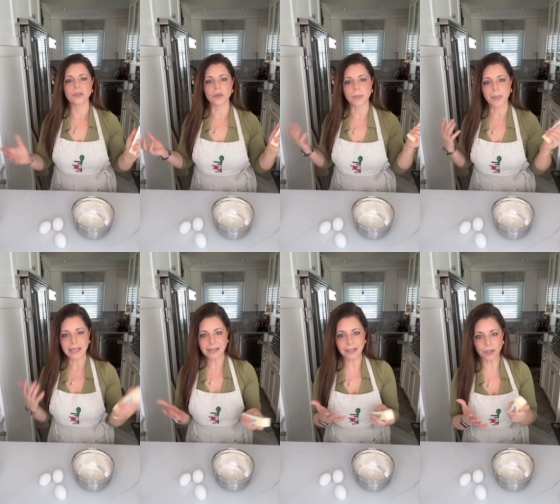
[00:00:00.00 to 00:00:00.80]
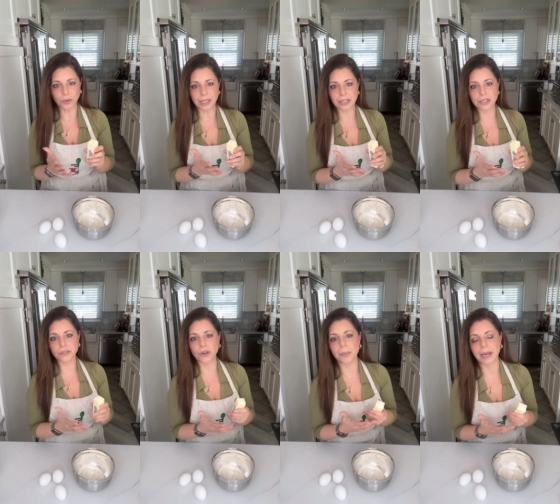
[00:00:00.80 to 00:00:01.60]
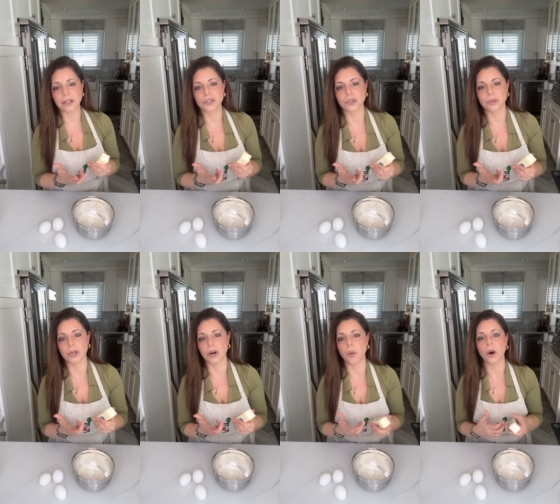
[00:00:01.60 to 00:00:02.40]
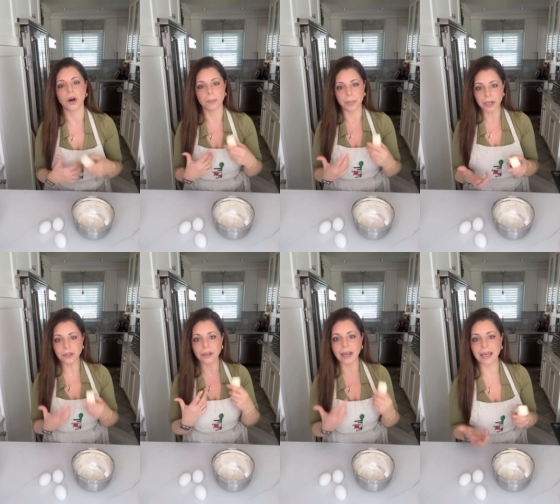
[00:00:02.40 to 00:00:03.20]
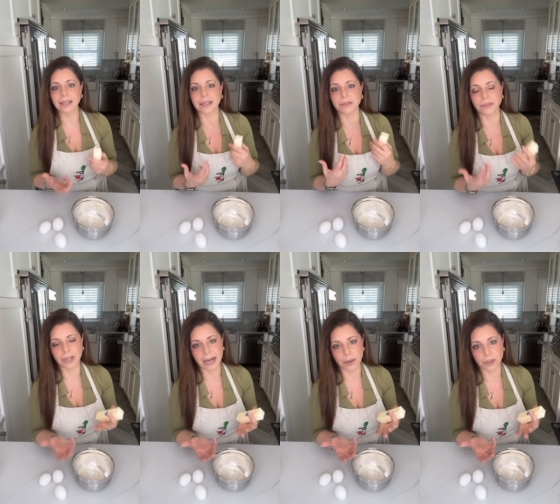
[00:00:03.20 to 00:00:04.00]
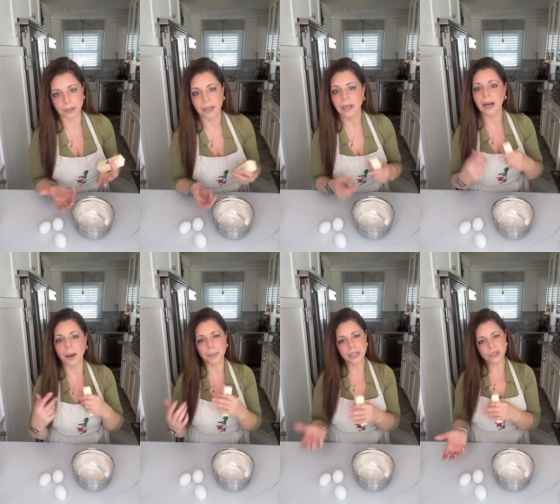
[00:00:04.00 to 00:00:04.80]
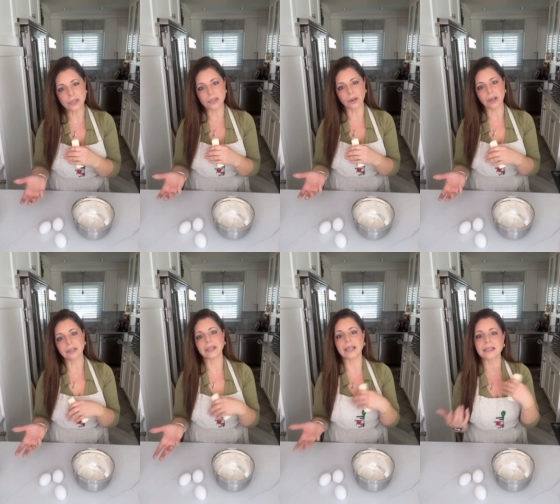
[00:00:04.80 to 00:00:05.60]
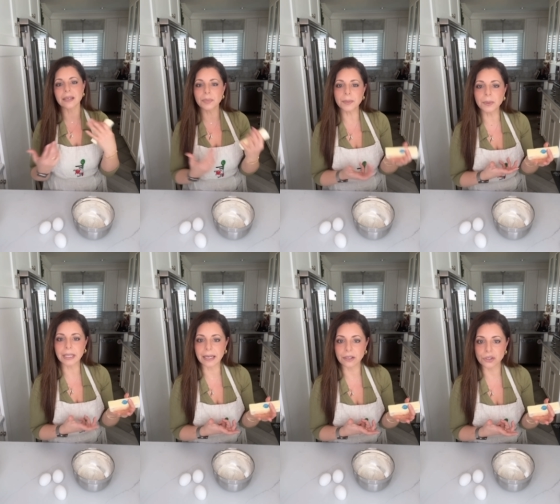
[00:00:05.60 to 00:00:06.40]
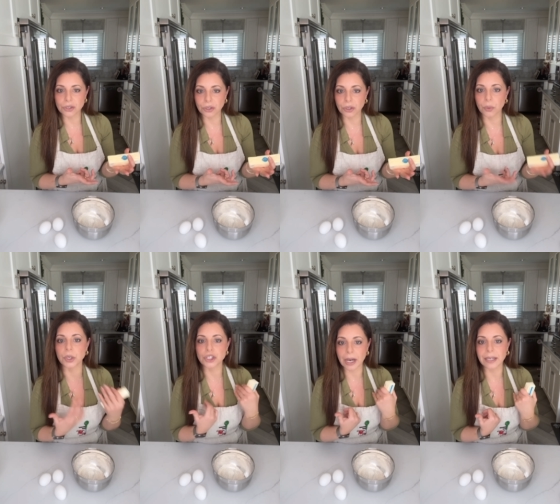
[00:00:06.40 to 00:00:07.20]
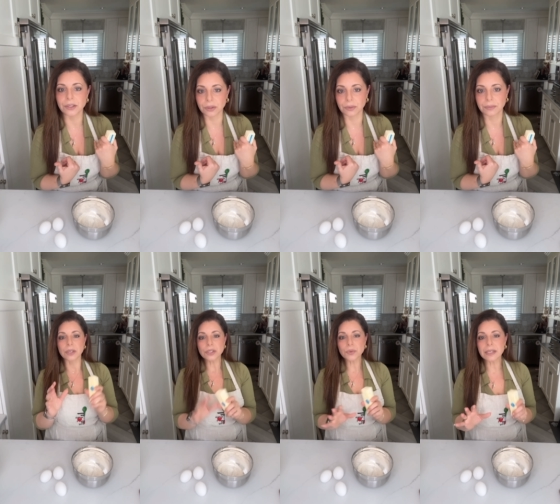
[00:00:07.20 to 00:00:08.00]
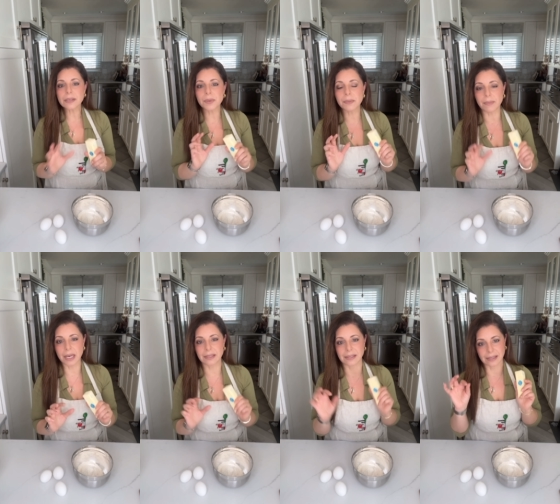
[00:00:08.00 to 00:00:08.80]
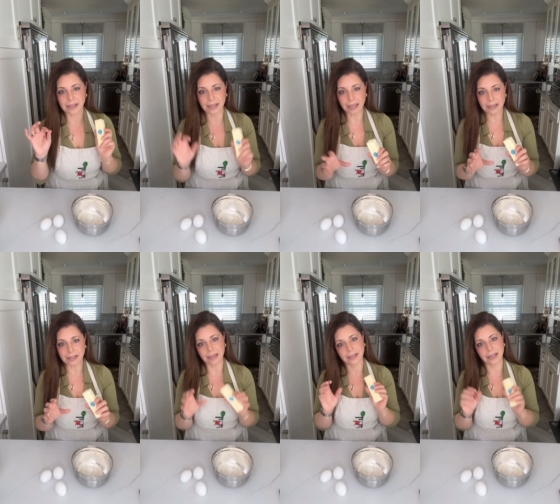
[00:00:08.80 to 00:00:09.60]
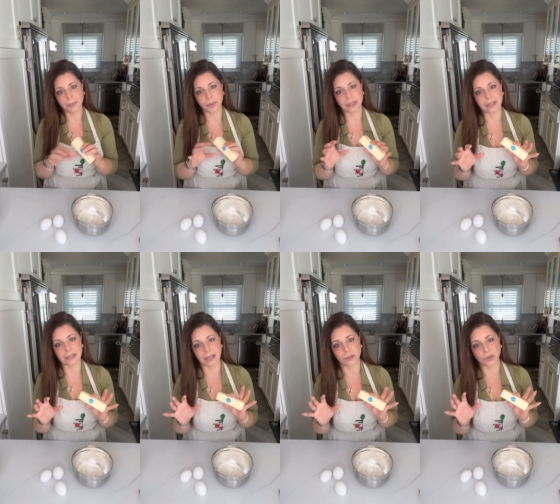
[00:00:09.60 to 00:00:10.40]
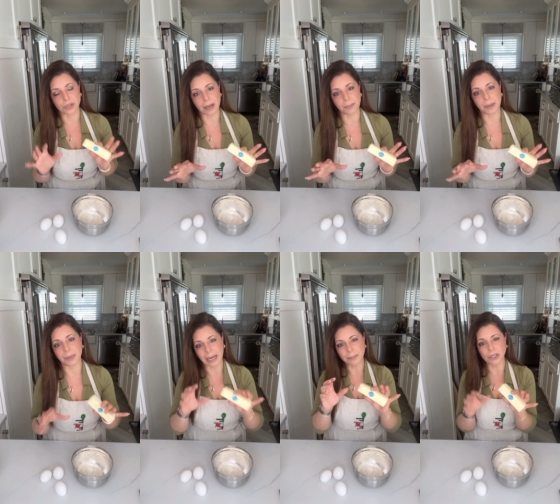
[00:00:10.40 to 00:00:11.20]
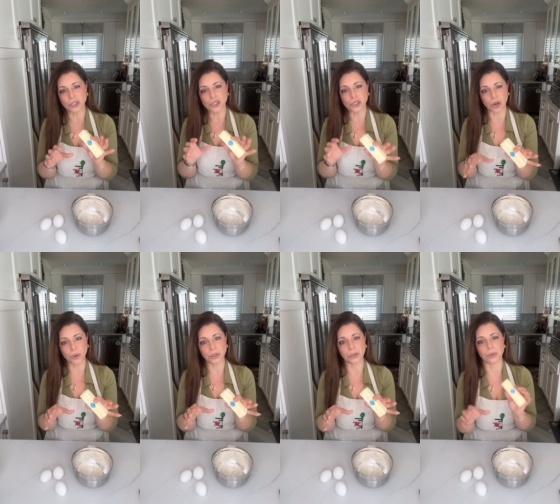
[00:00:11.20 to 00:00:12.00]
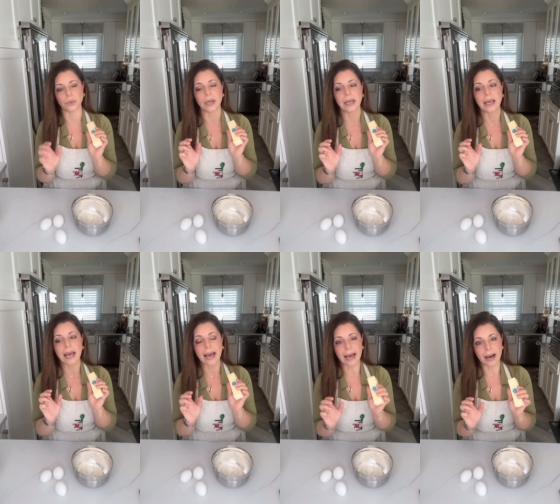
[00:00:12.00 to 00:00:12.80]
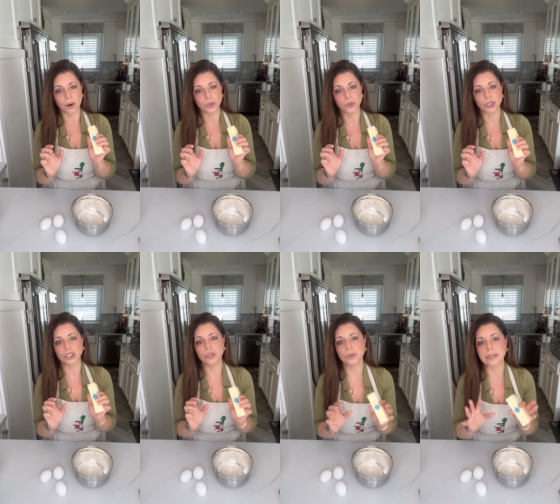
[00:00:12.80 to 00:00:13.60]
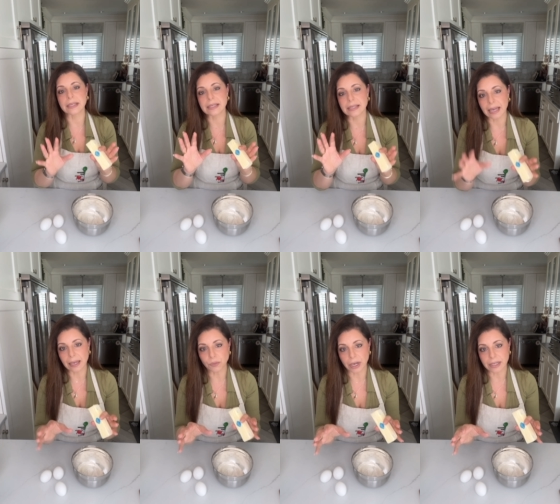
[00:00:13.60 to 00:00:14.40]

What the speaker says: So the basic ingredients for a pate choux dough are butter, eggs, and flour, a pinch of salt, and some people add in sugar, which I do. So this recipe makes 6 Zeppole di San Giuseppe, but I'm going to show you how you can use the same